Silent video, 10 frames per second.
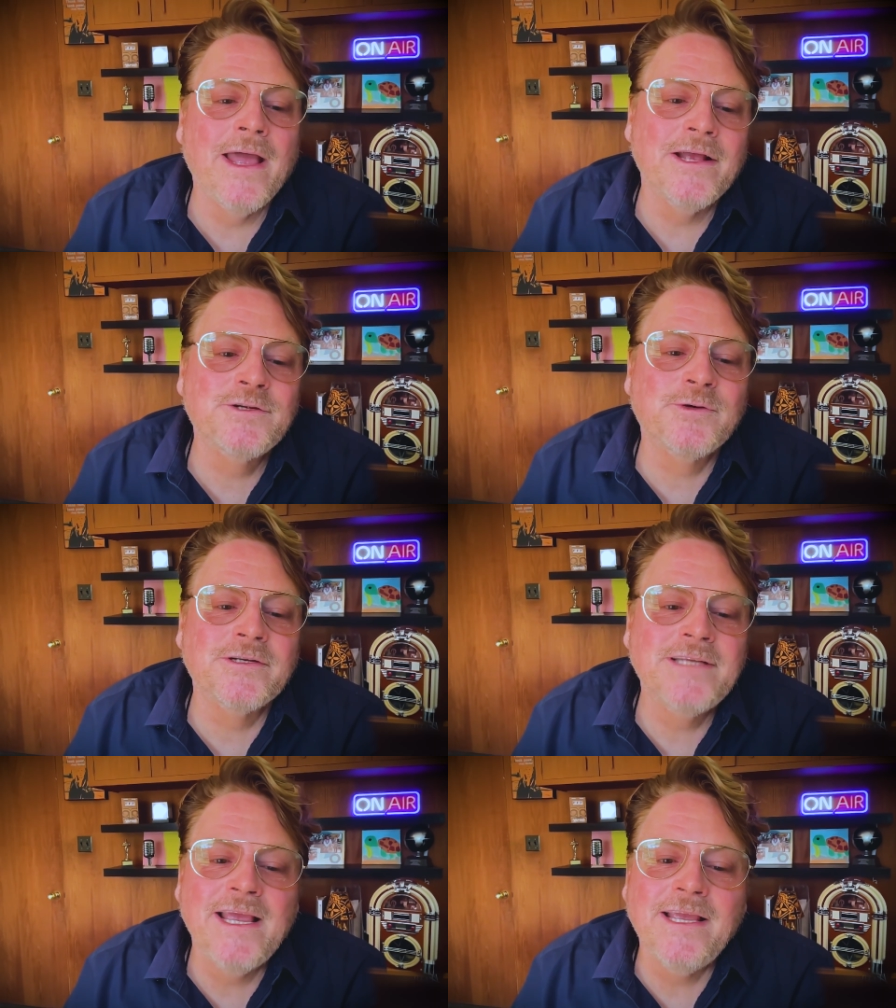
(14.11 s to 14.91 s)
Edge,
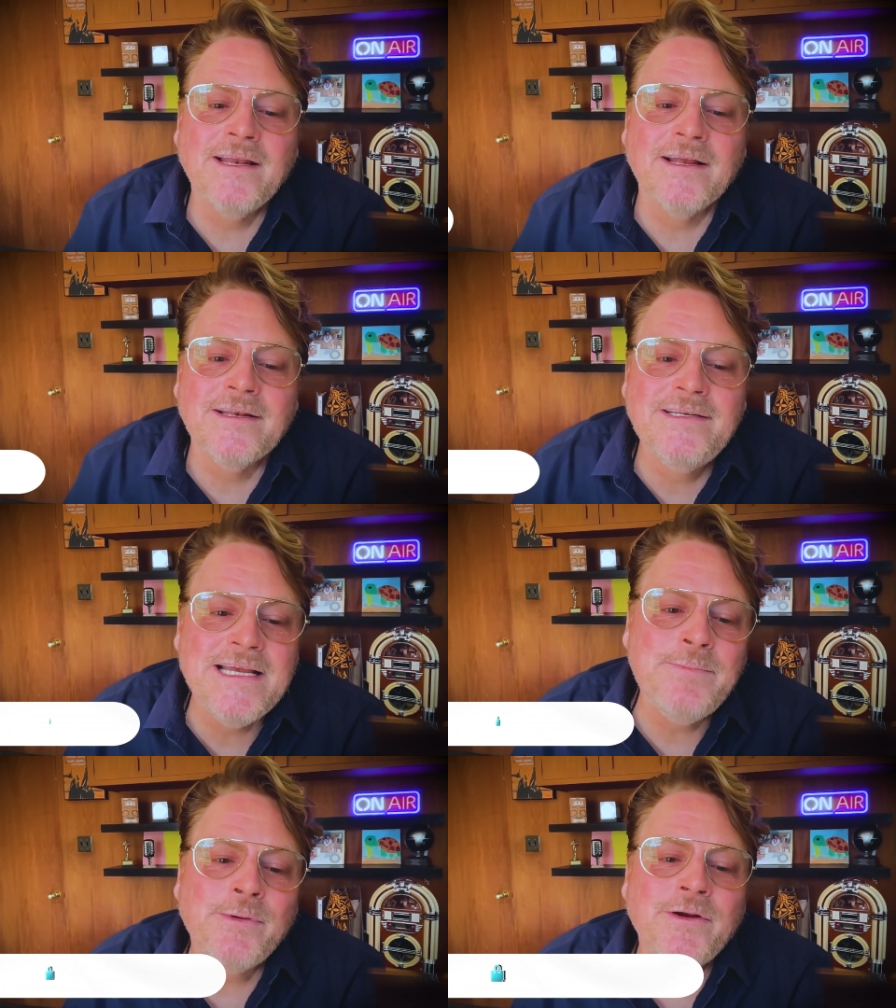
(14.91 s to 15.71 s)
we're taking a
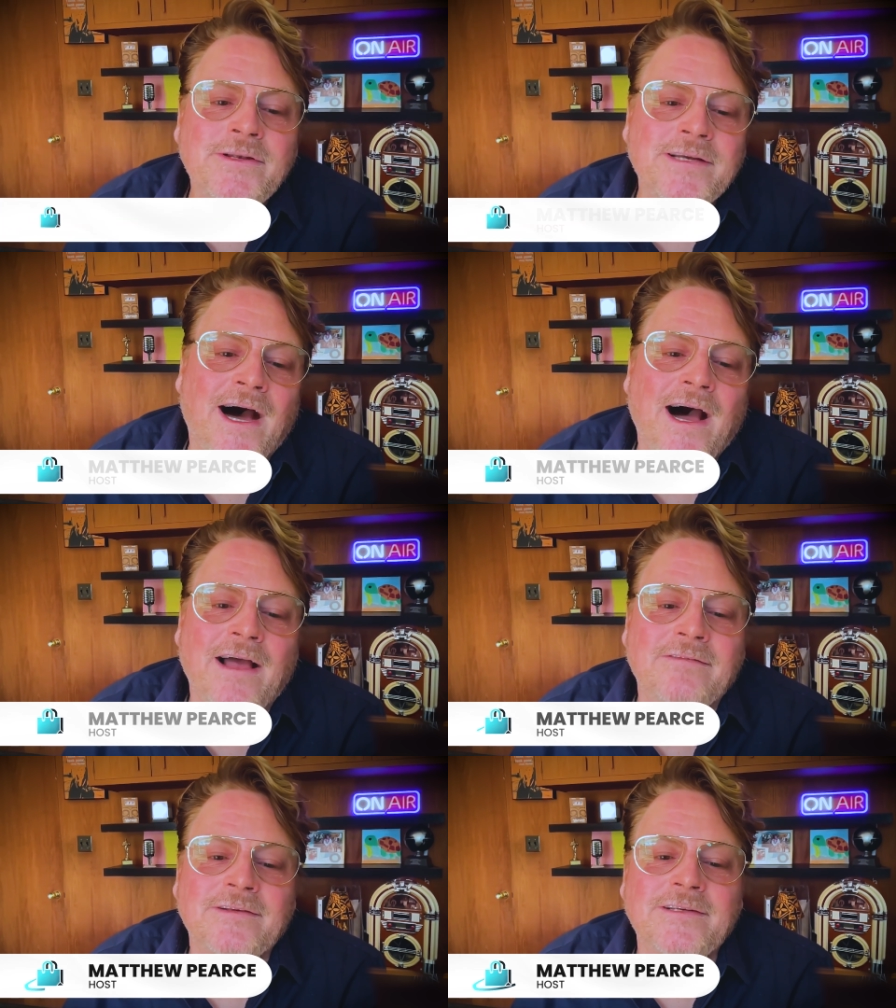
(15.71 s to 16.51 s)
deeper
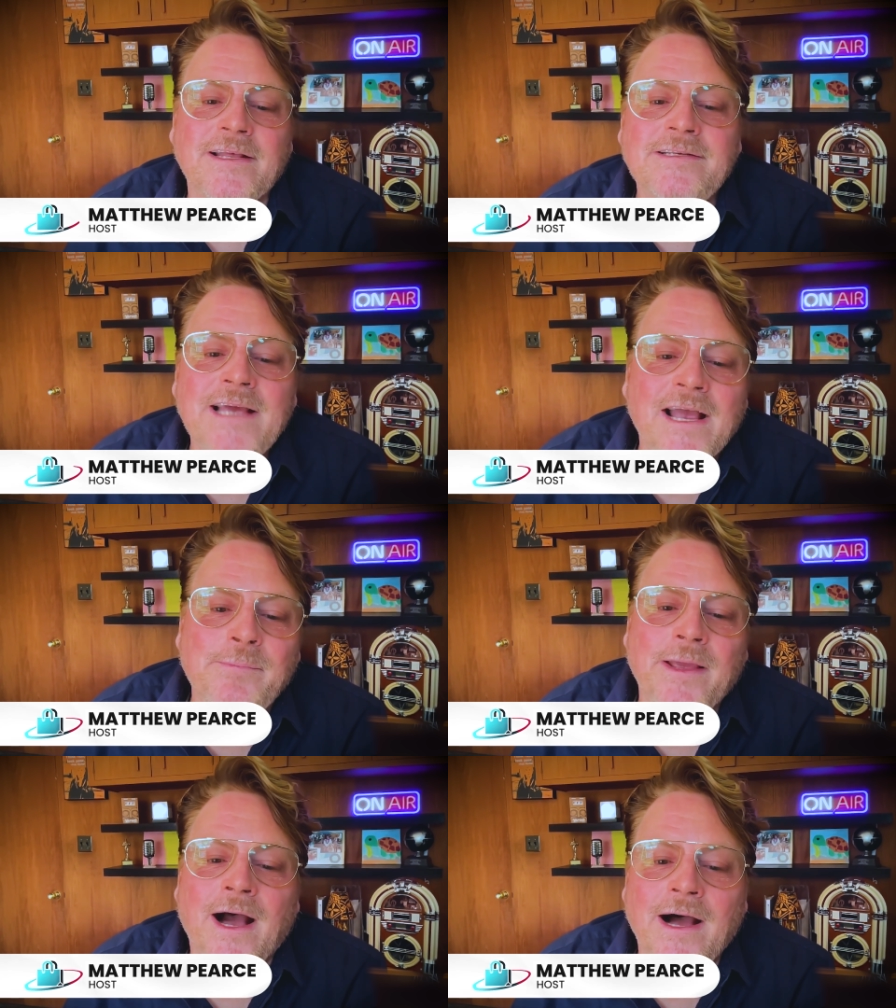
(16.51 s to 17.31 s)
dive into the
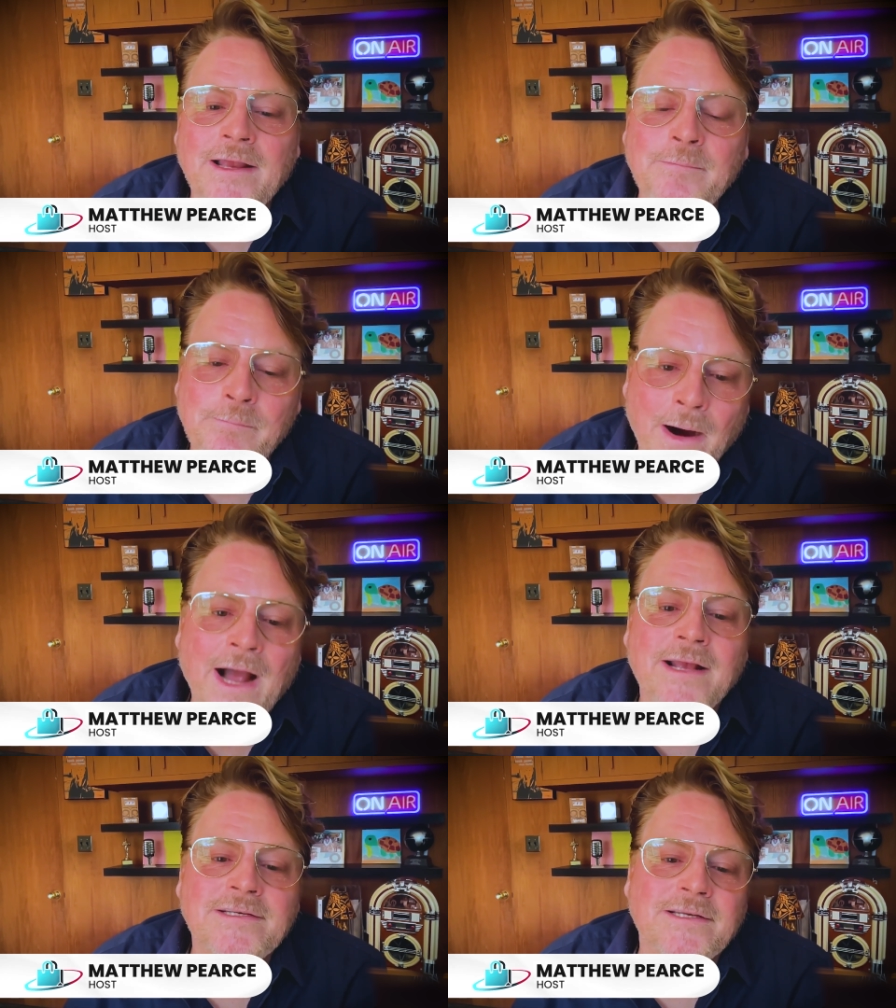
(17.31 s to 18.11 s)
tech behind
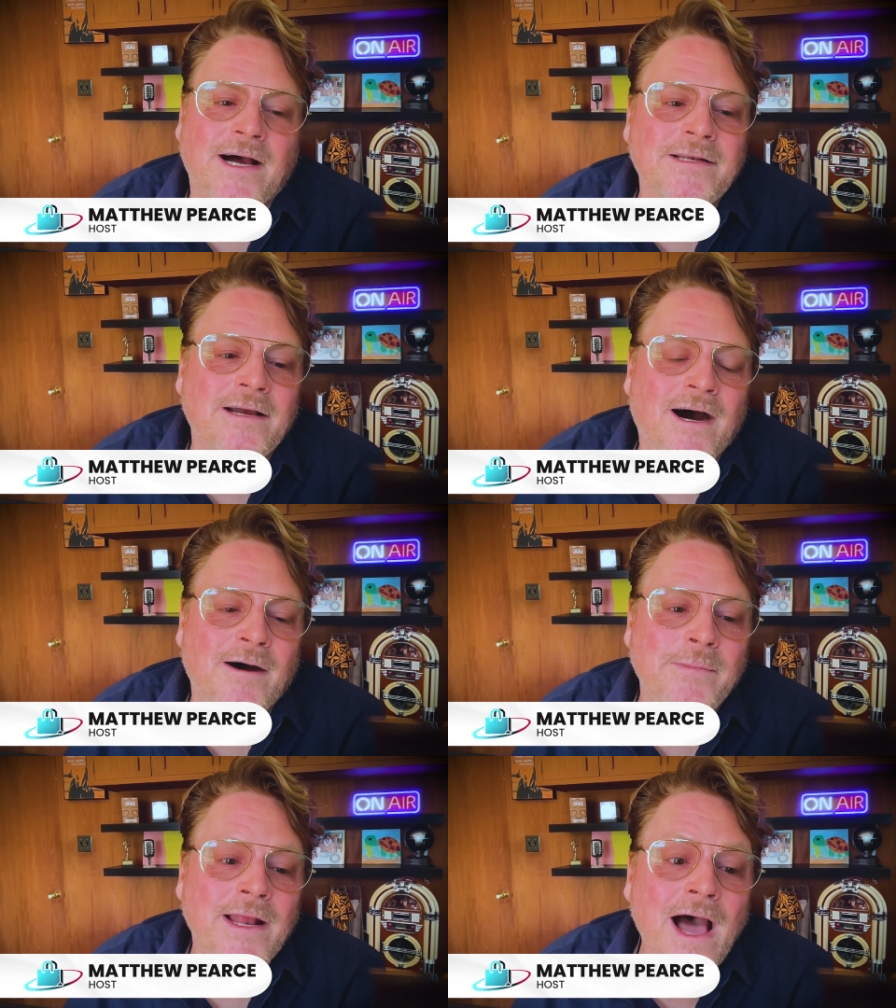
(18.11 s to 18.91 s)
Buyist dot
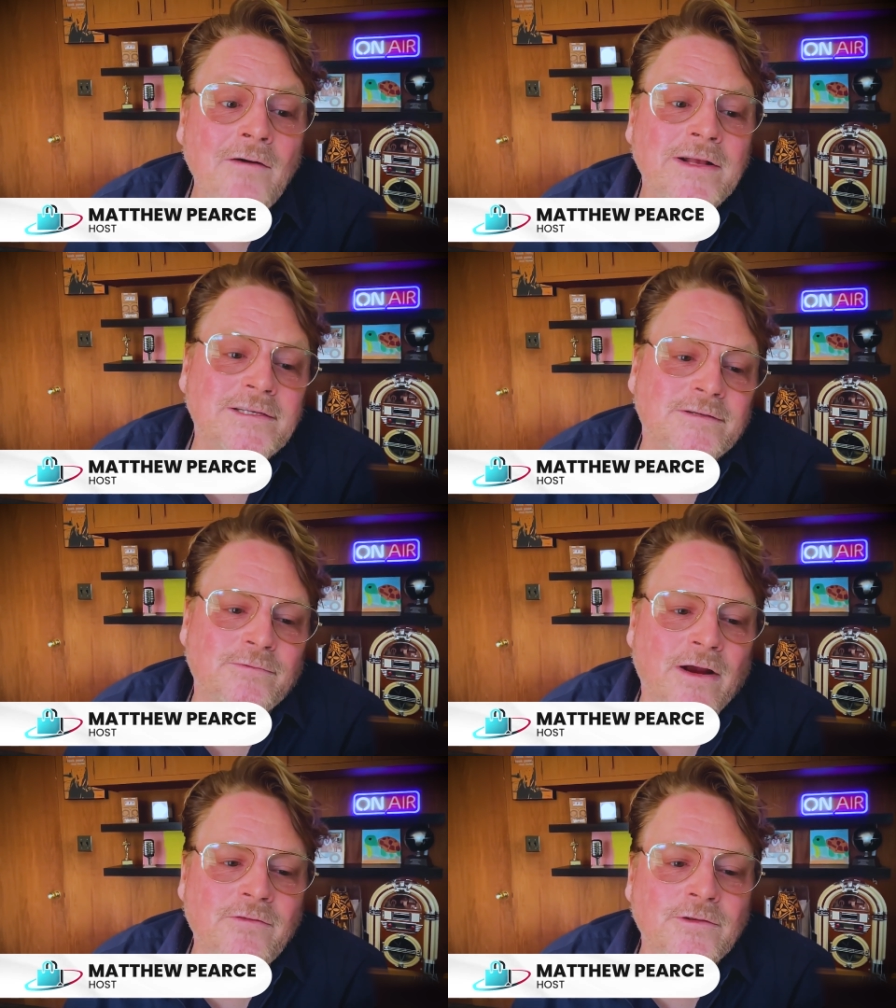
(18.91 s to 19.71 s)
com and how it's
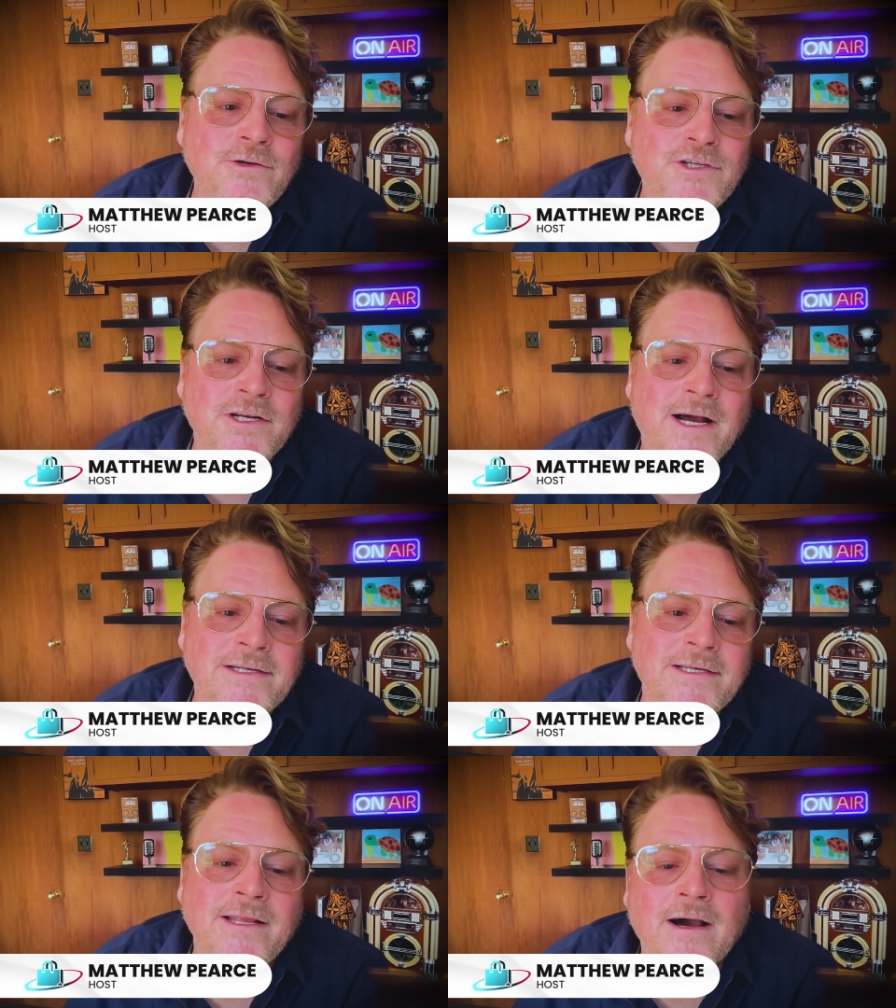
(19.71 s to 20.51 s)

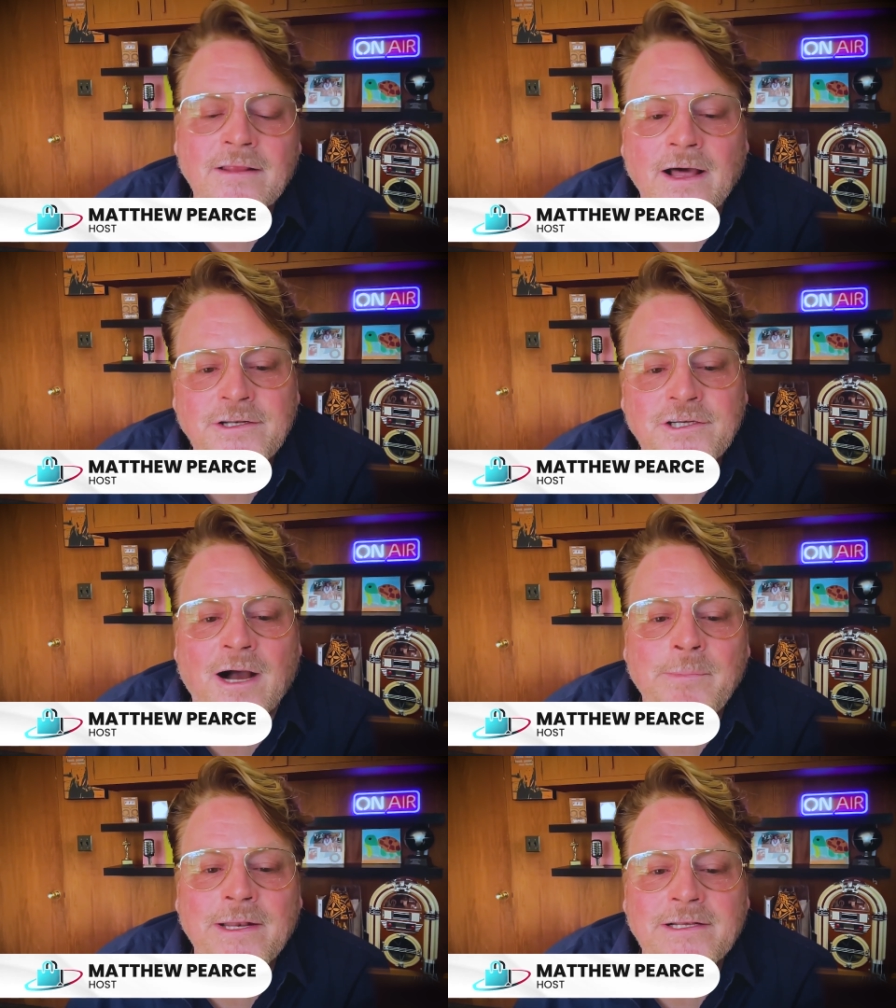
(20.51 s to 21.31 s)
revolutionizing the online
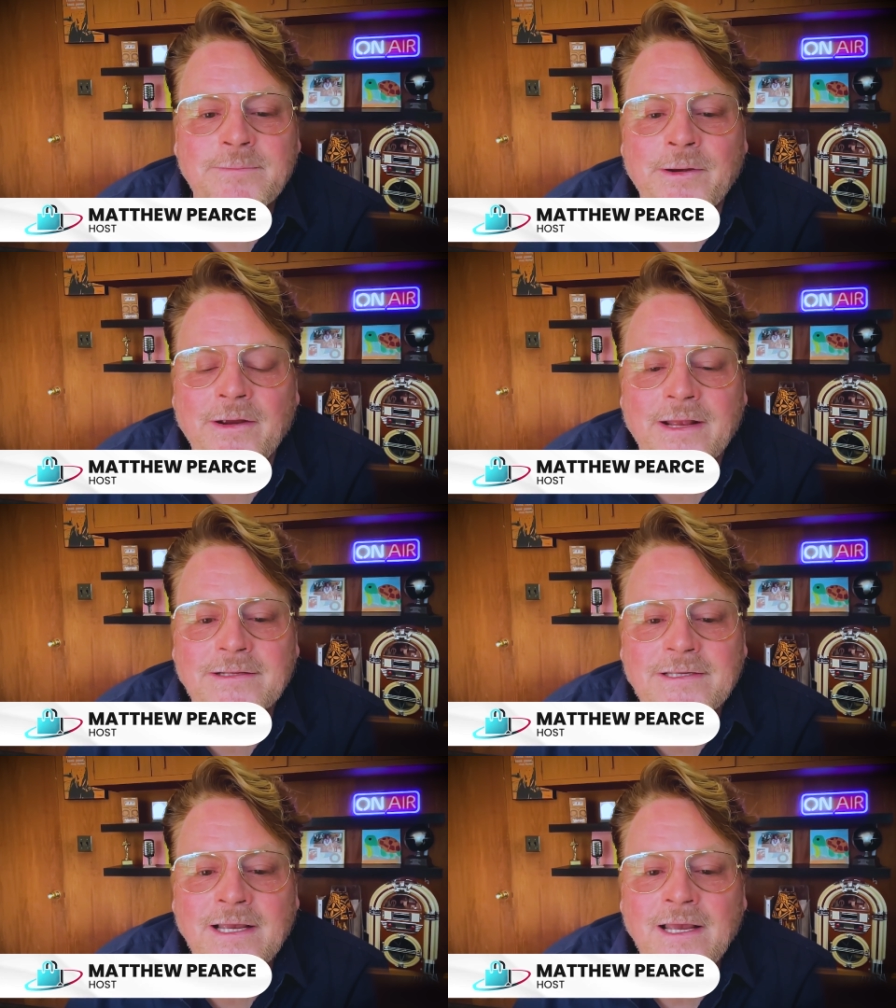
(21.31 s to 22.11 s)
shopping
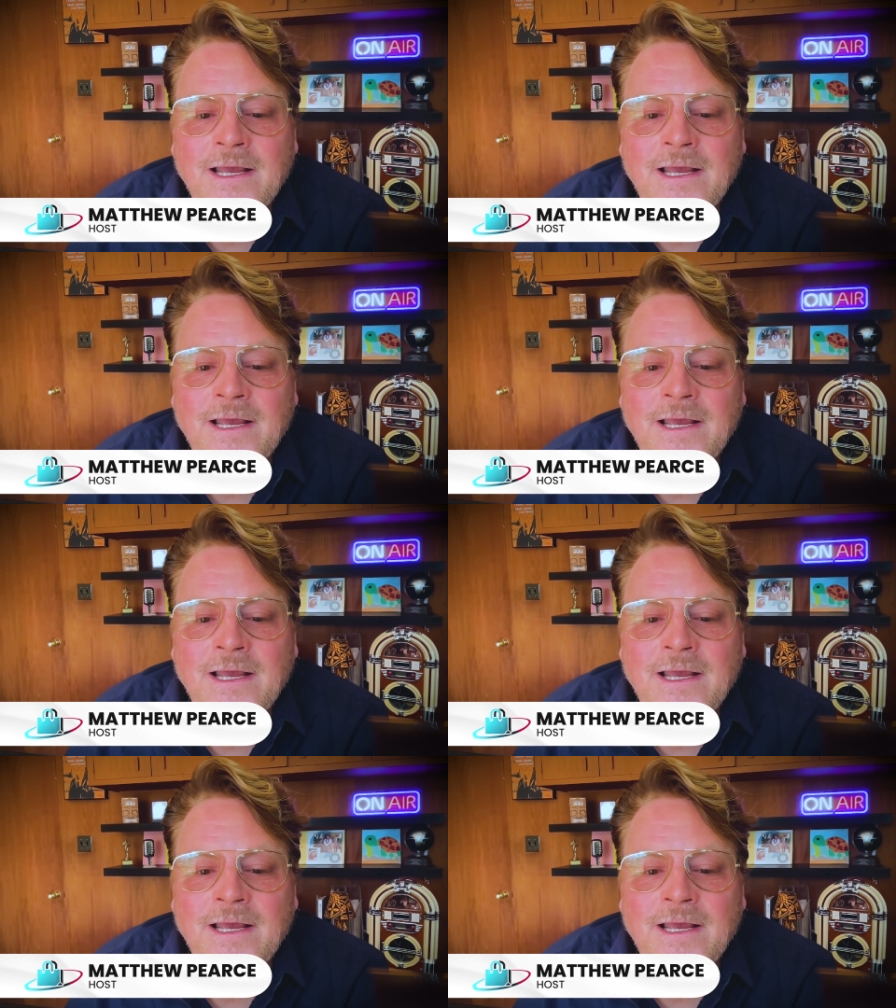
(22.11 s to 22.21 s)
experience.